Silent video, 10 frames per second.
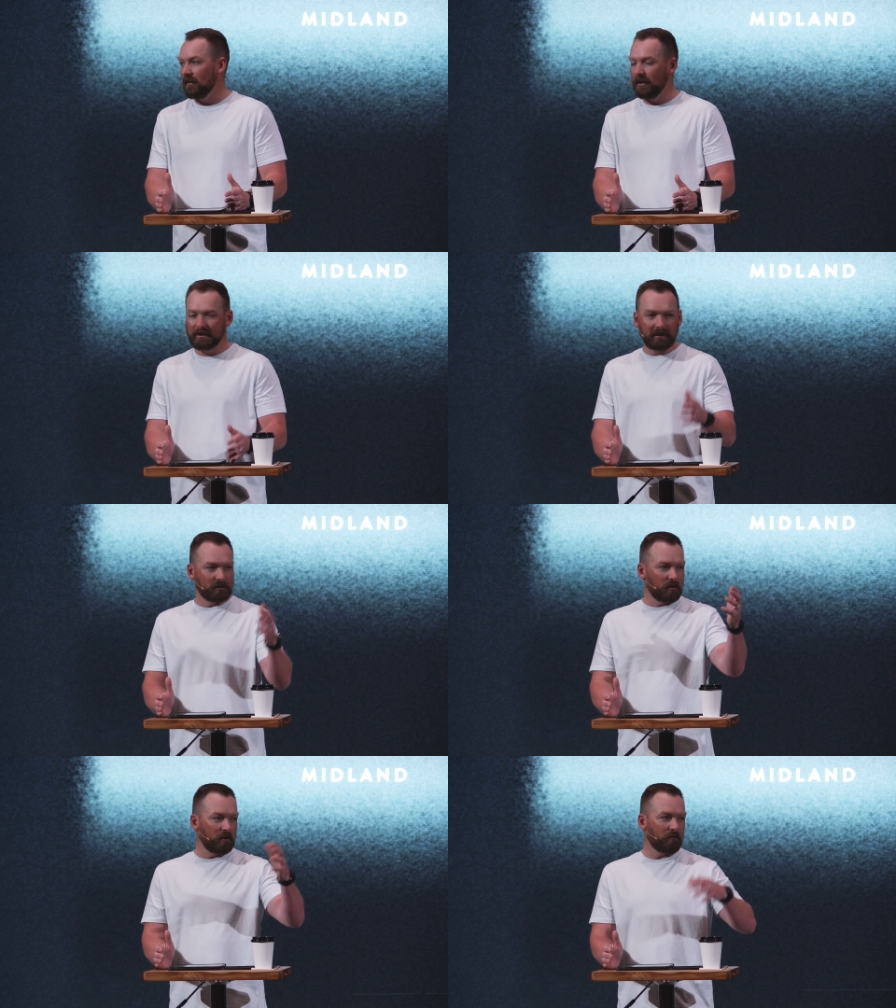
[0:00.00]
He says,
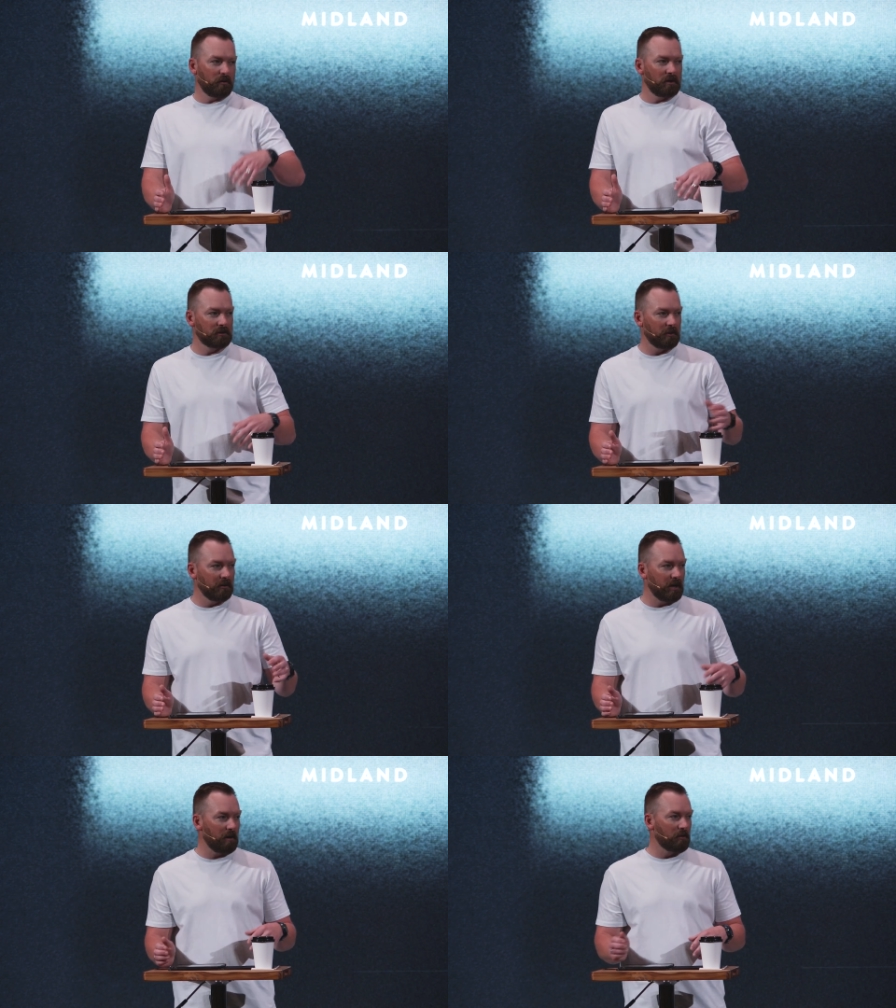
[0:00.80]
Go to your friends, go to
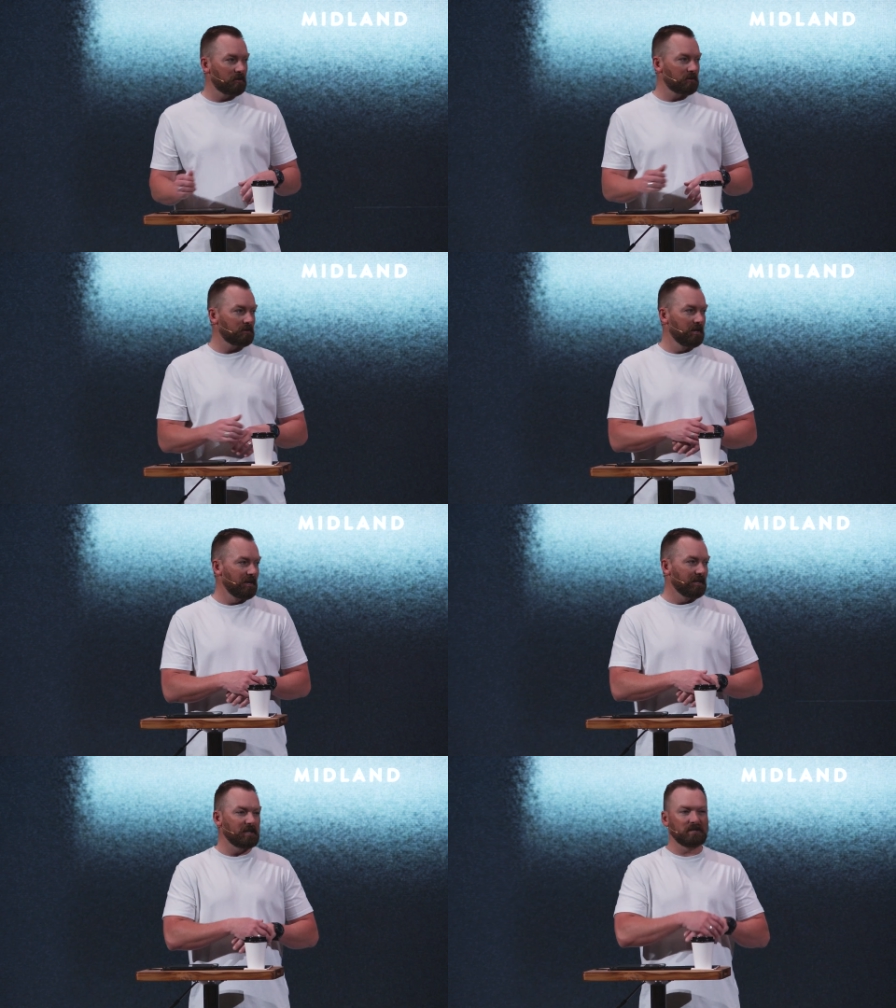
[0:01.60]
your neighbors,
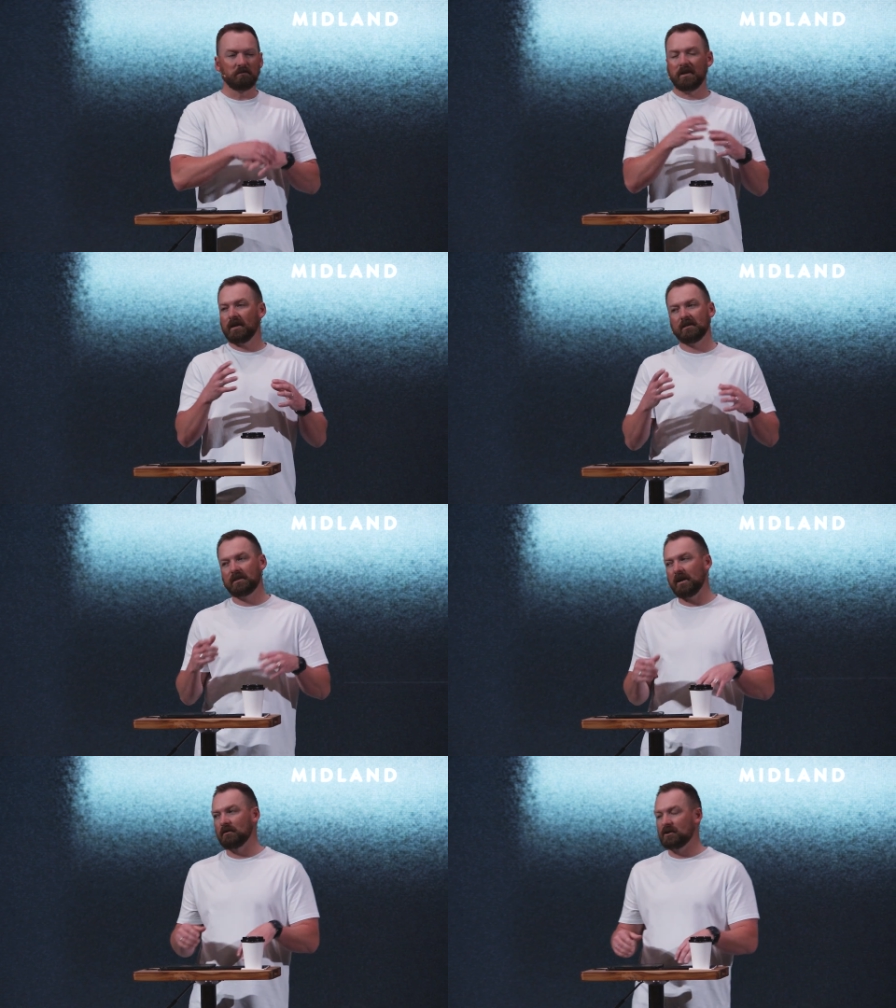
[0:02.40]
get as many
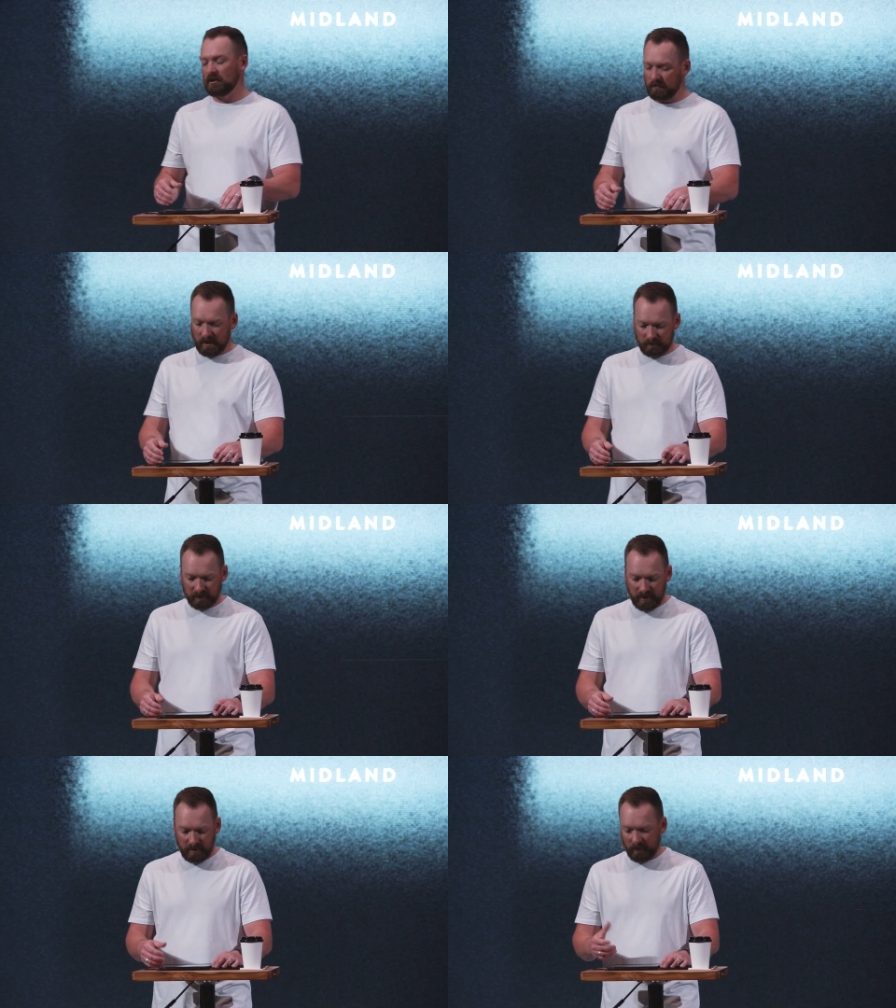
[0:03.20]
containers as you possibly
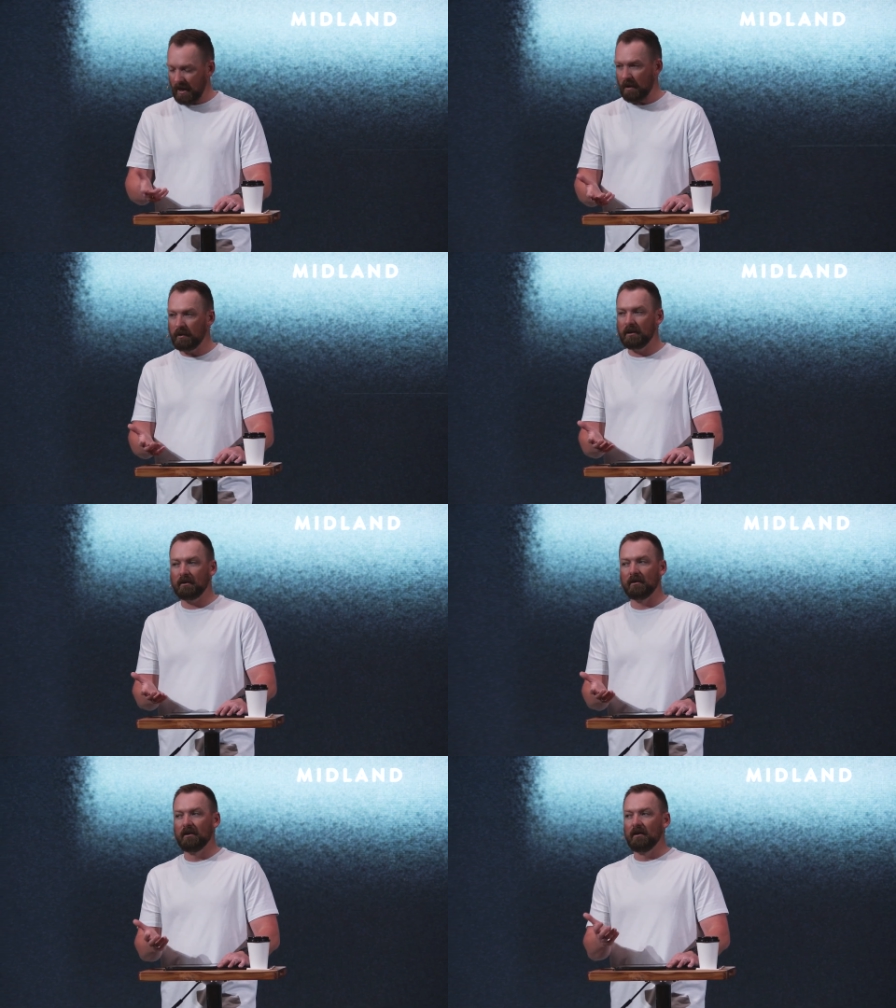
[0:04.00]
can, but how
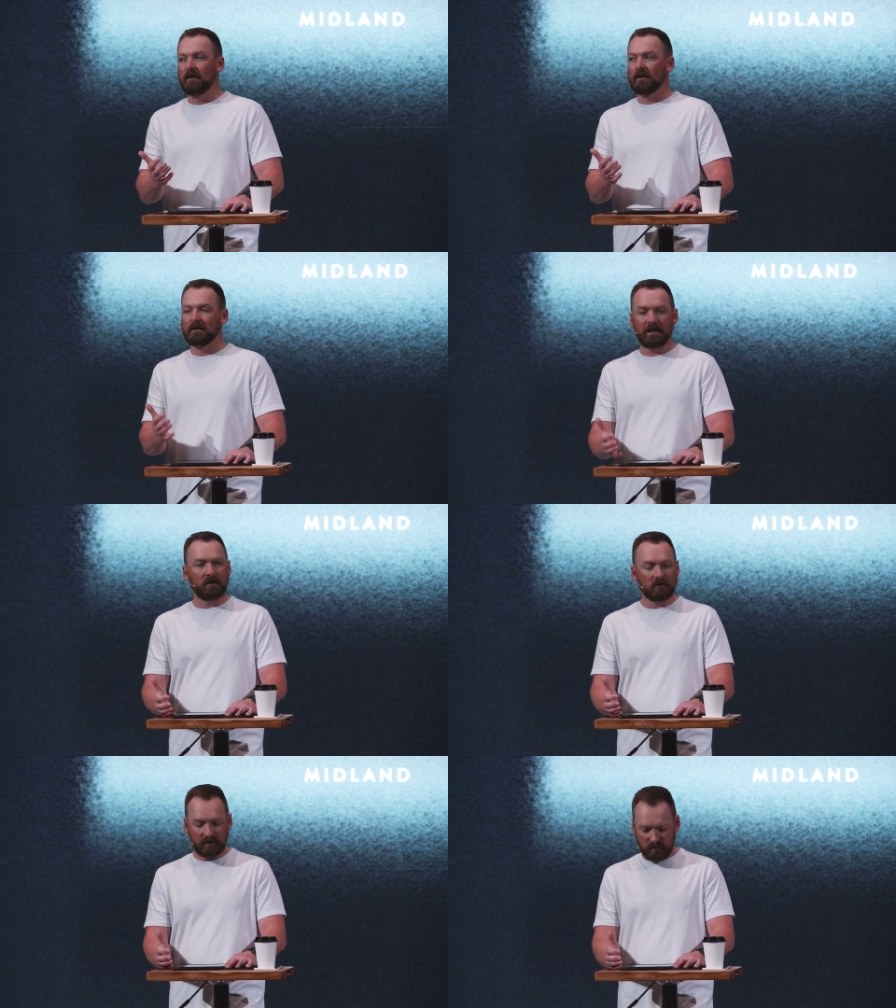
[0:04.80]
many
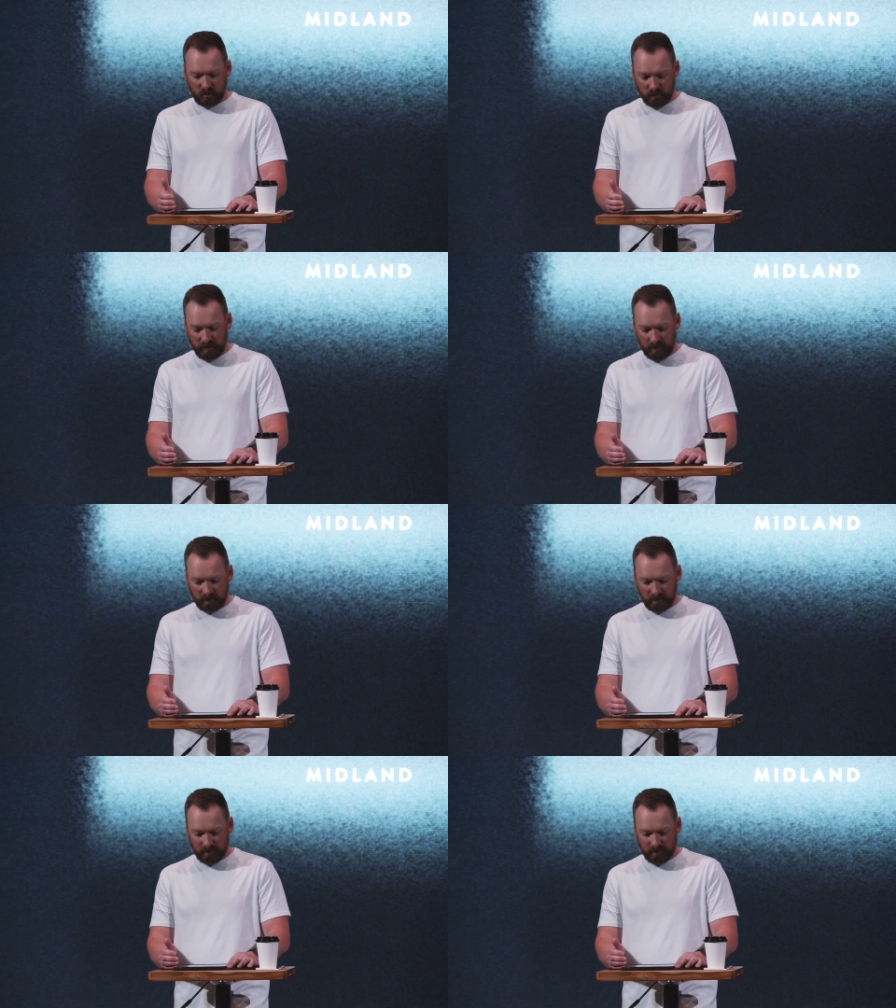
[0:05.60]
containers is too many?